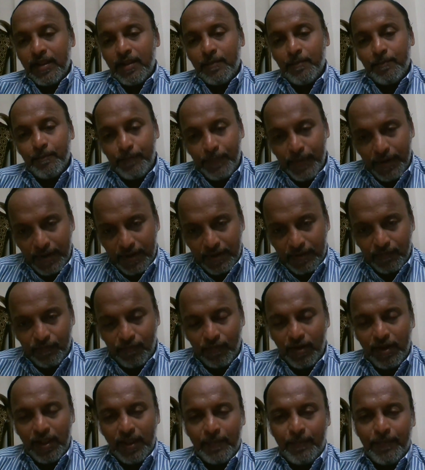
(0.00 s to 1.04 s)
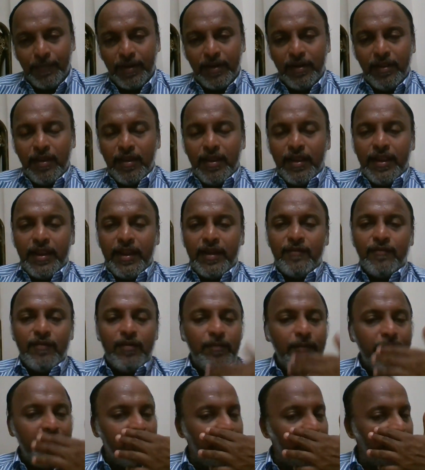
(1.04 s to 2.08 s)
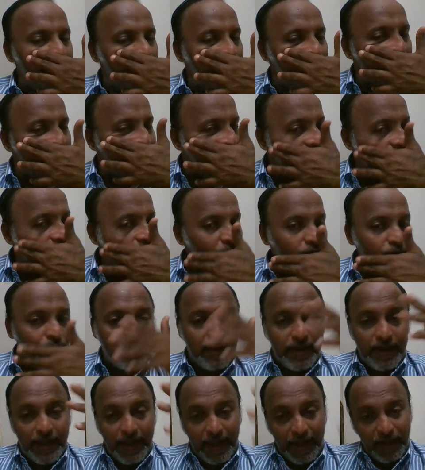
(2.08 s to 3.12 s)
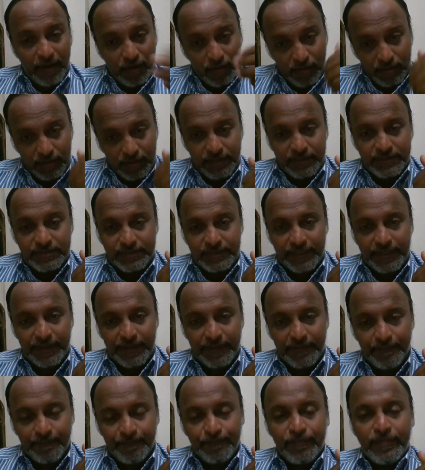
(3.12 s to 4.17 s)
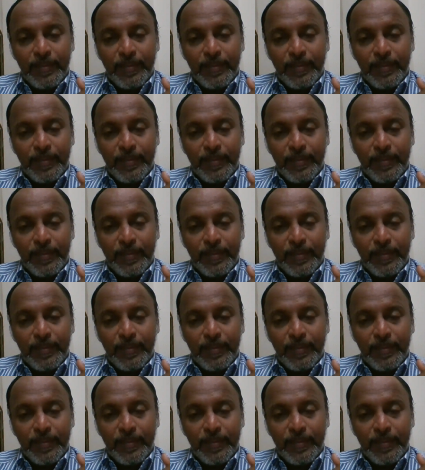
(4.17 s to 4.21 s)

But what happened? It will be difficult to get all these things,